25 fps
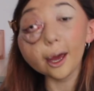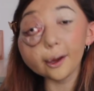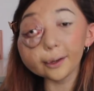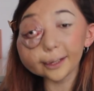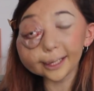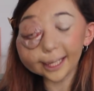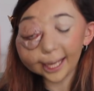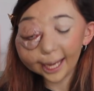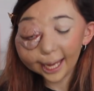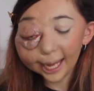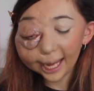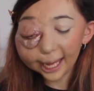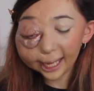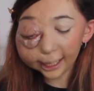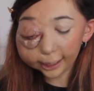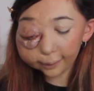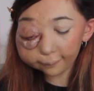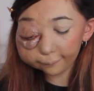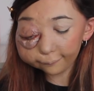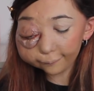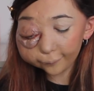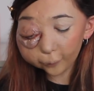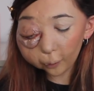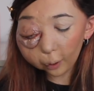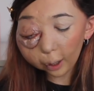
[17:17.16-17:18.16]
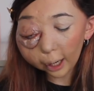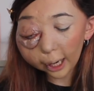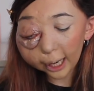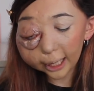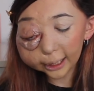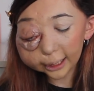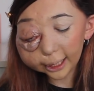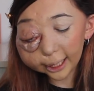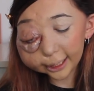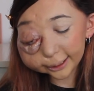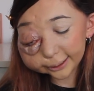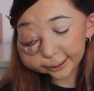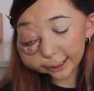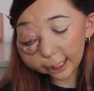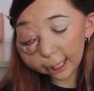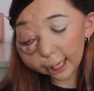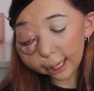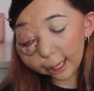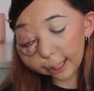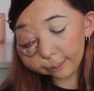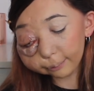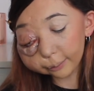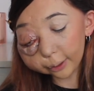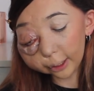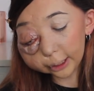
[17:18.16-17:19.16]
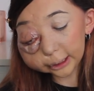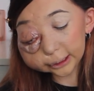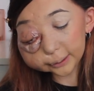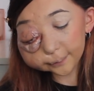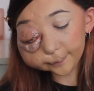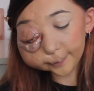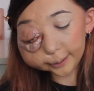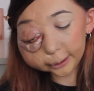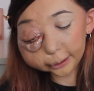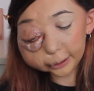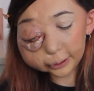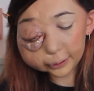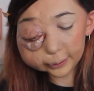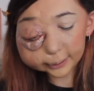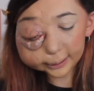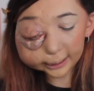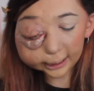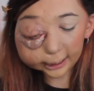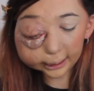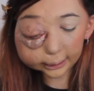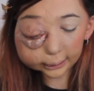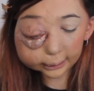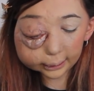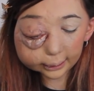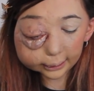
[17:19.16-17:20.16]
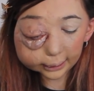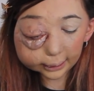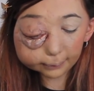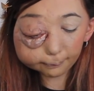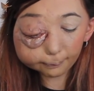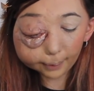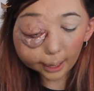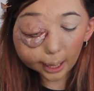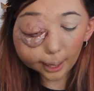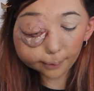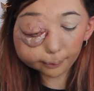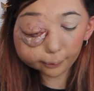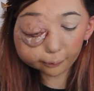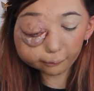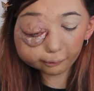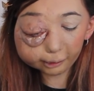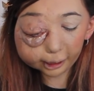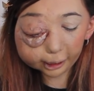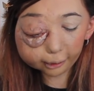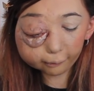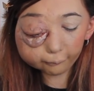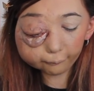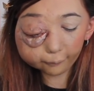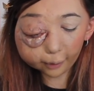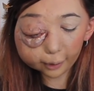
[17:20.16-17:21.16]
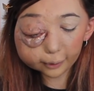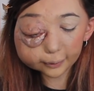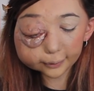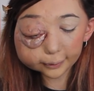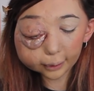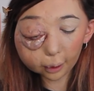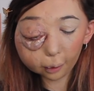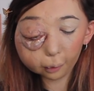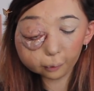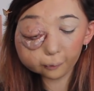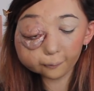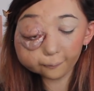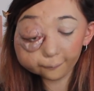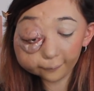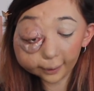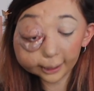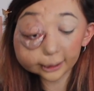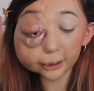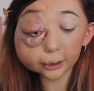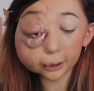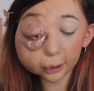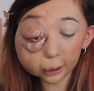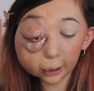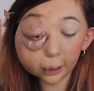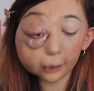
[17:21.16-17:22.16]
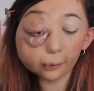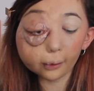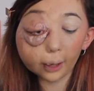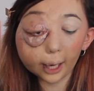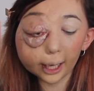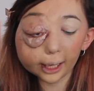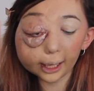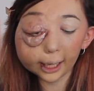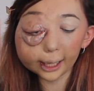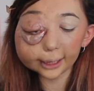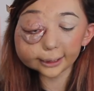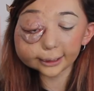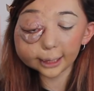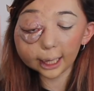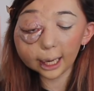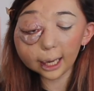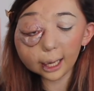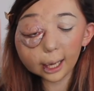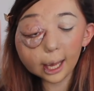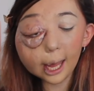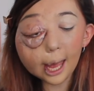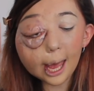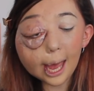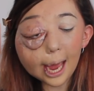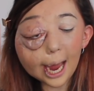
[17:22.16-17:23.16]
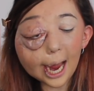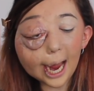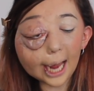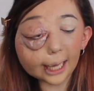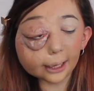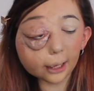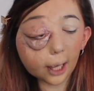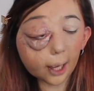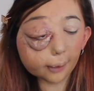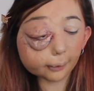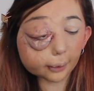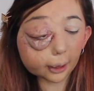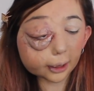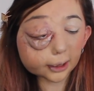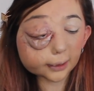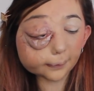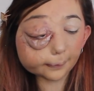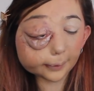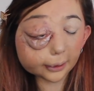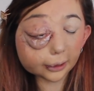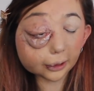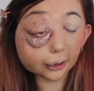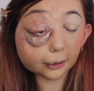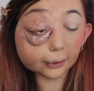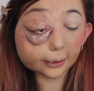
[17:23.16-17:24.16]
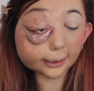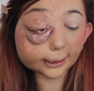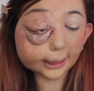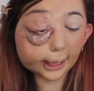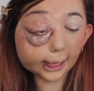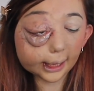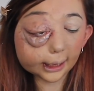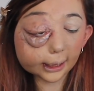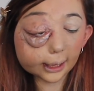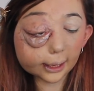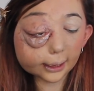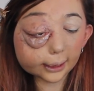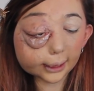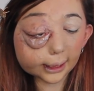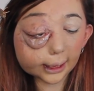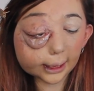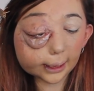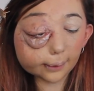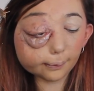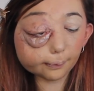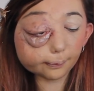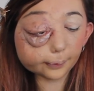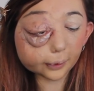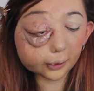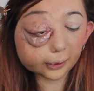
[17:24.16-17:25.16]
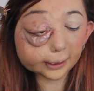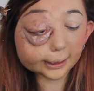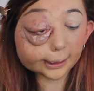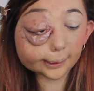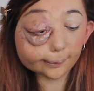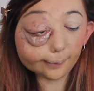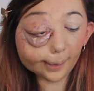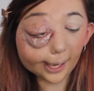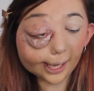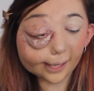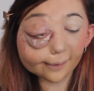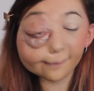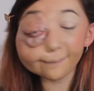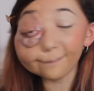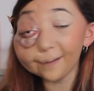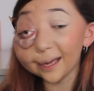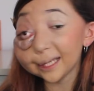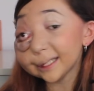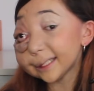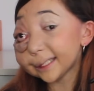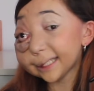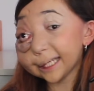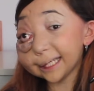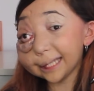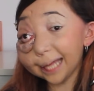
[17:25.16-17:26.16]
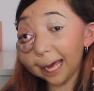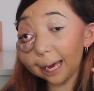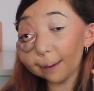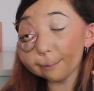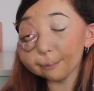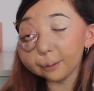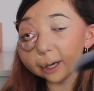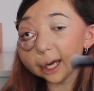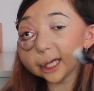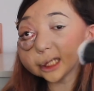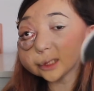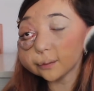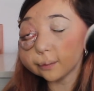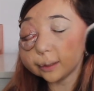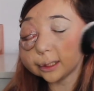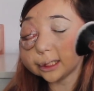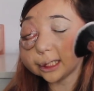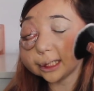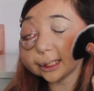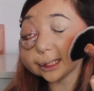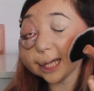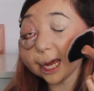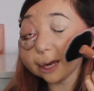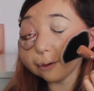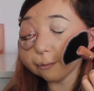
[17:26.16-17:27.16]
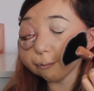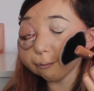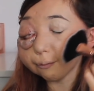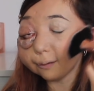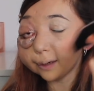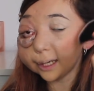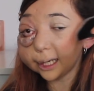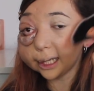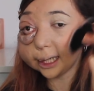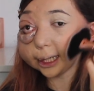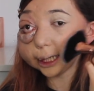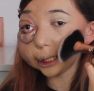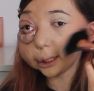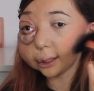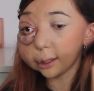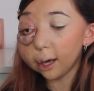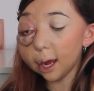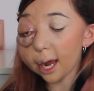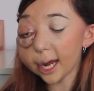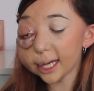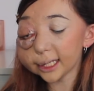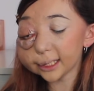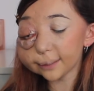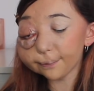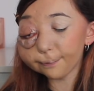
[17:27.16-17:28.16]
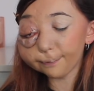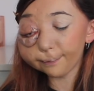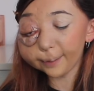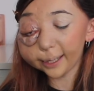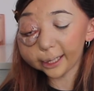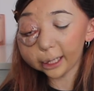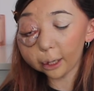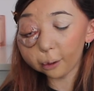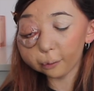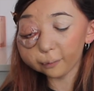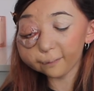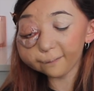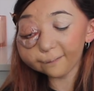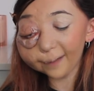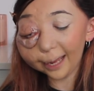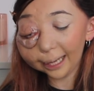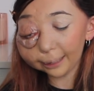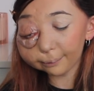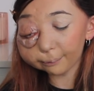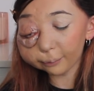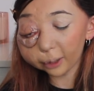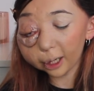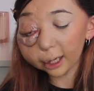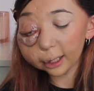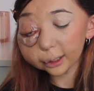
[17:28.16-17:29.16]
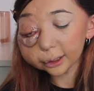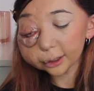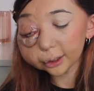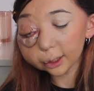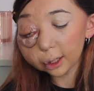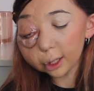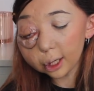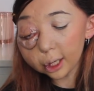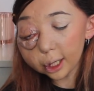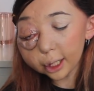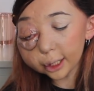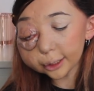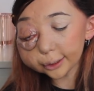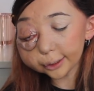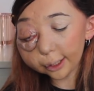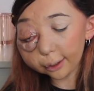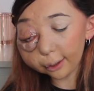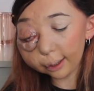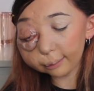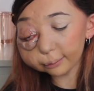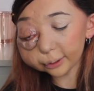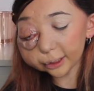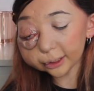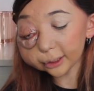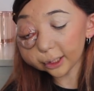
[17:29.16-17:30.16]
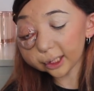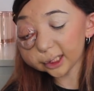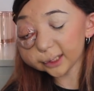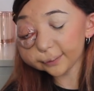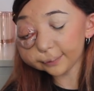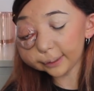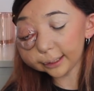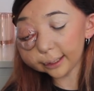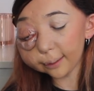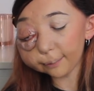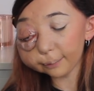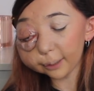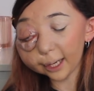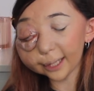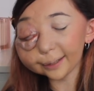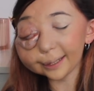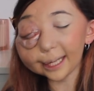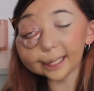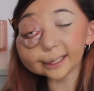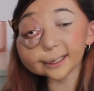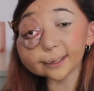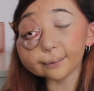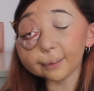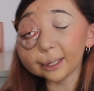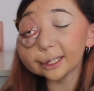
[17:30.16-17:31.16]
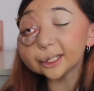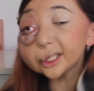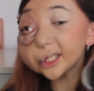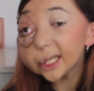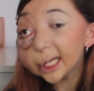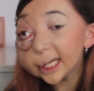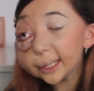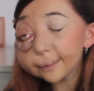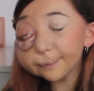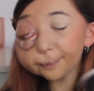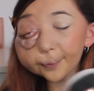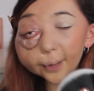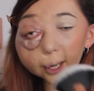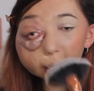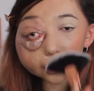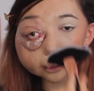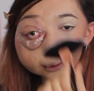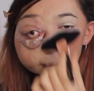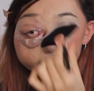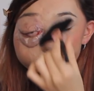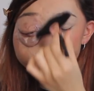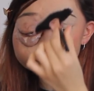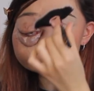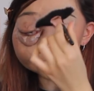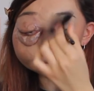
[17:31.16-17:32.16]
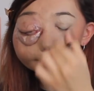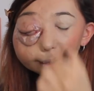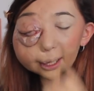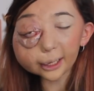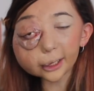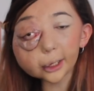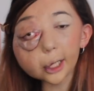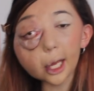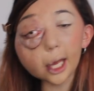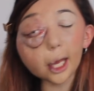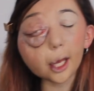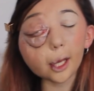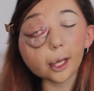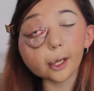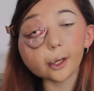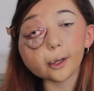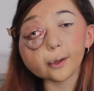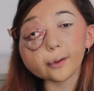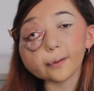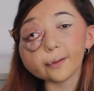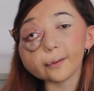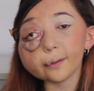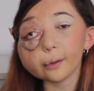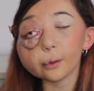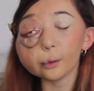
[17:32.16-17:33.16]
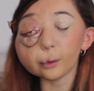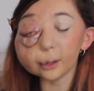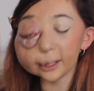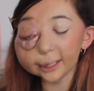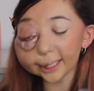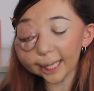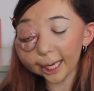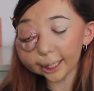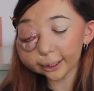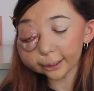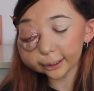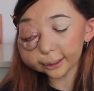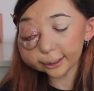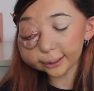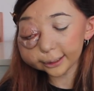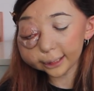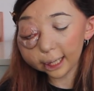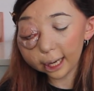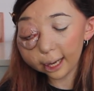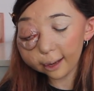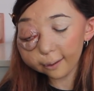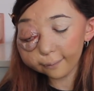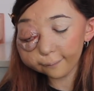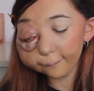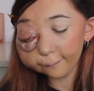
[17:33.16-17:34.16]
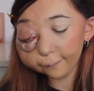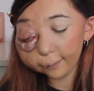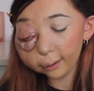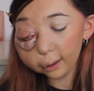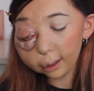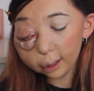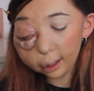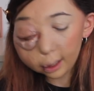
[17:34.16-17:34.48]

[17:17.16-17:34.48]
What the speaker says: Okay, for highlighter, I'm going to be using the Burberry Rose Gold Fresh Glow highlighter. And I'm going to be using the Beauty Bay Fancy That brush, which is a really nice big old fan brush. So I'm just going to be applying that to my cheekbones, down my nose, all of that good stuff.